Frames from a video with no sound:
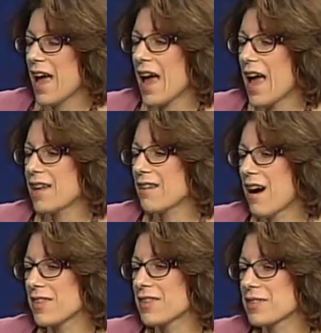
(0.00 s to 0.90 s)
and
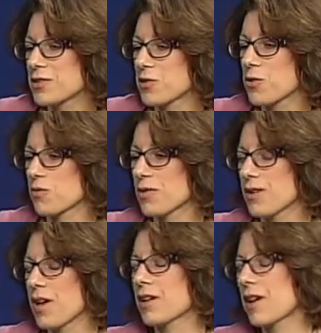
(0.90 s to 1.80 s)
I think there's a,
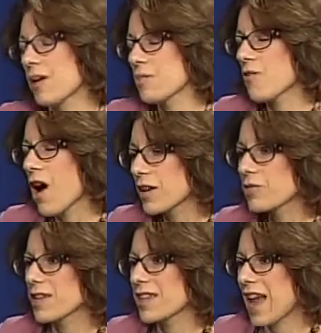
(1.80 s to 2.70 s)
a
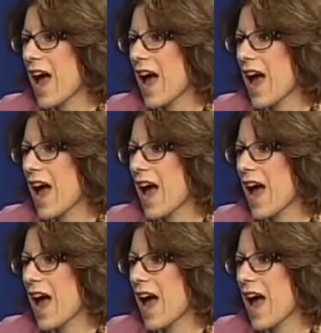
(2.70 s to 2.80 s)
camaraderie that